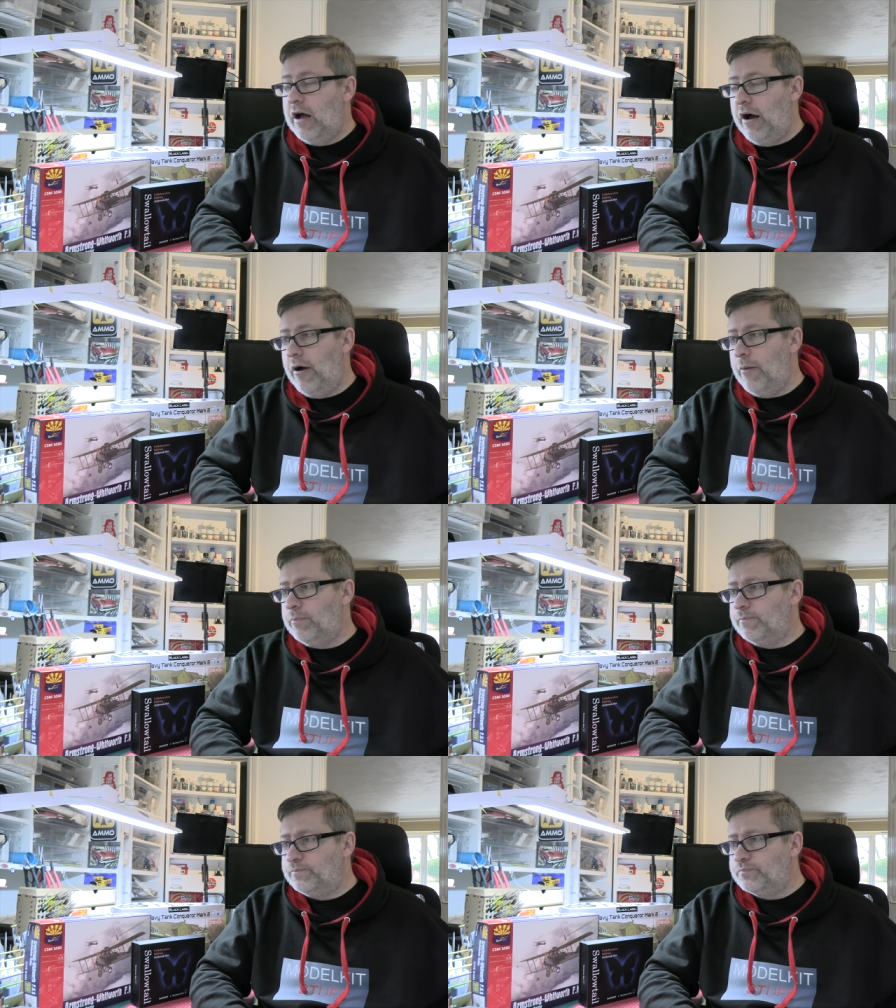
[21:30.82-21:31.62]

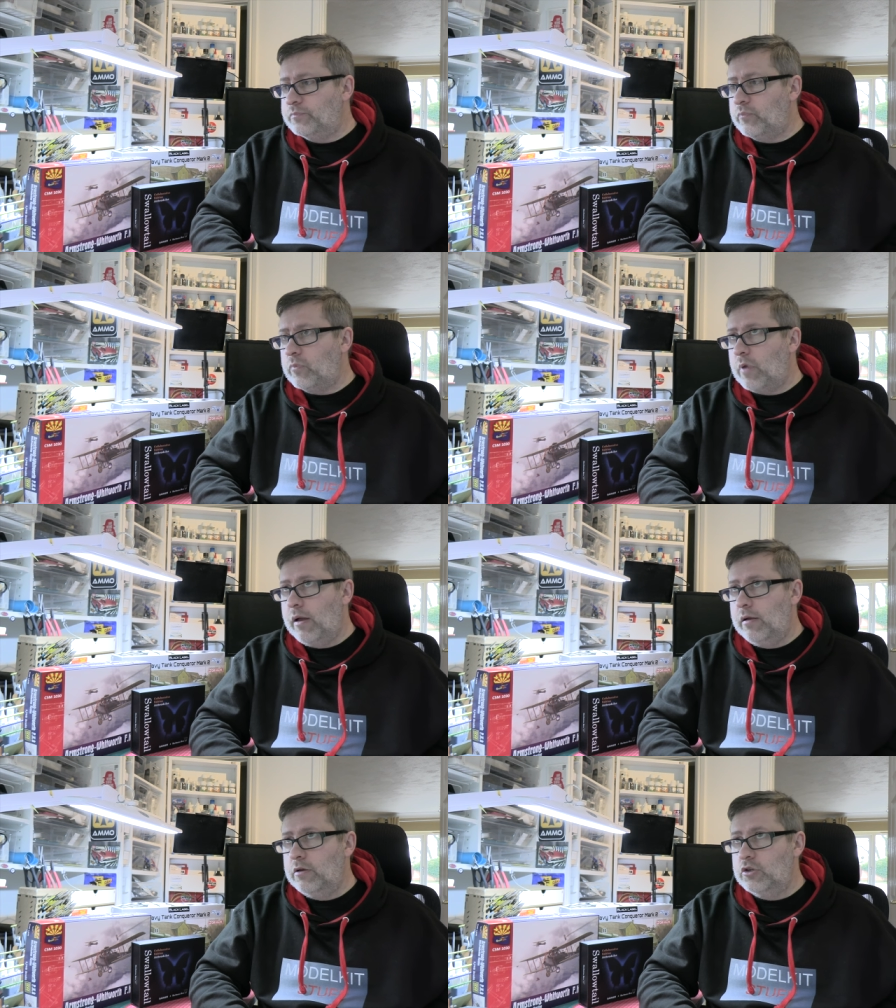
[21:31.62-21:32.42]
Um,
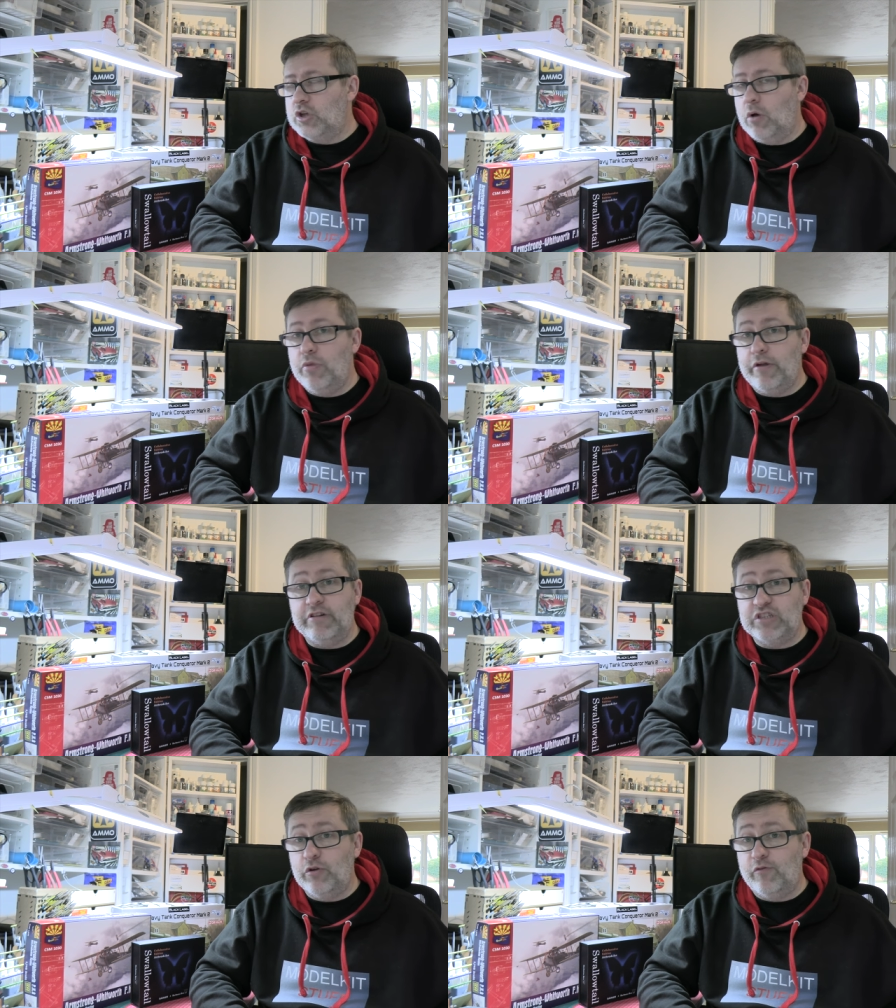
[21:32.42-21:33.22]
so there
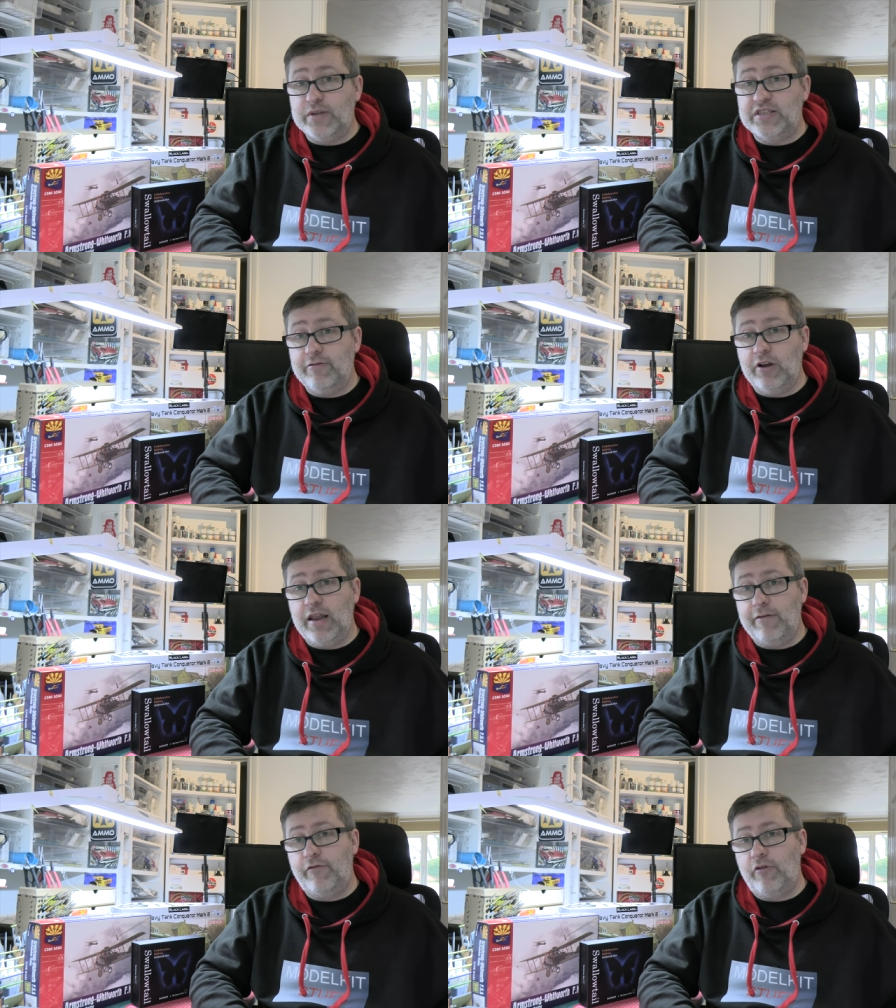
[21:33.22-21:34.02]
is enough material
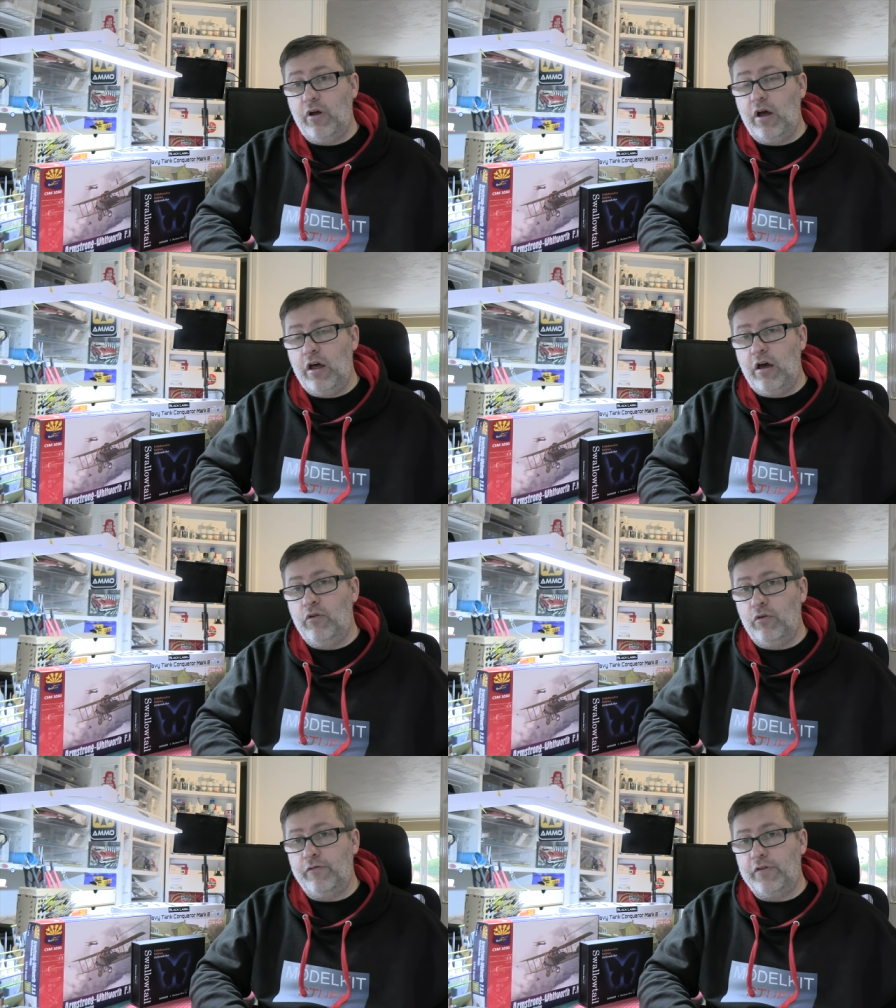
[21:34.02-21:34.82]
left for uh,
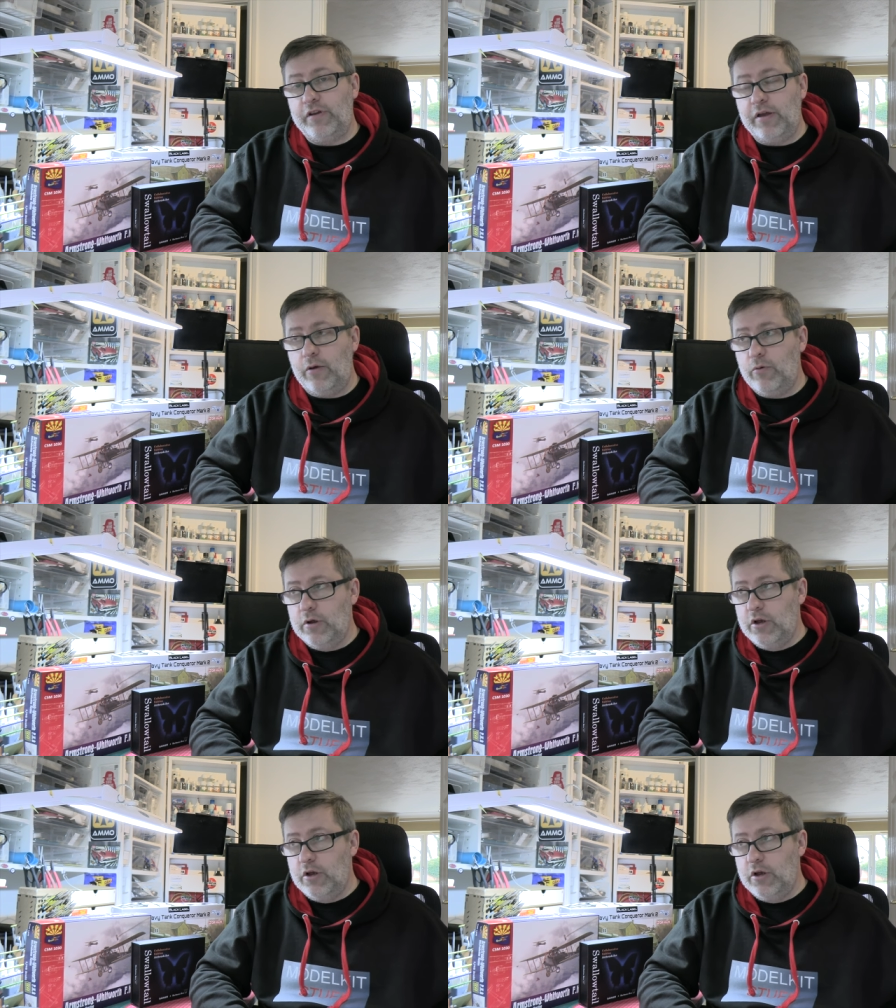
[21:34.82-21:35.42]
another video.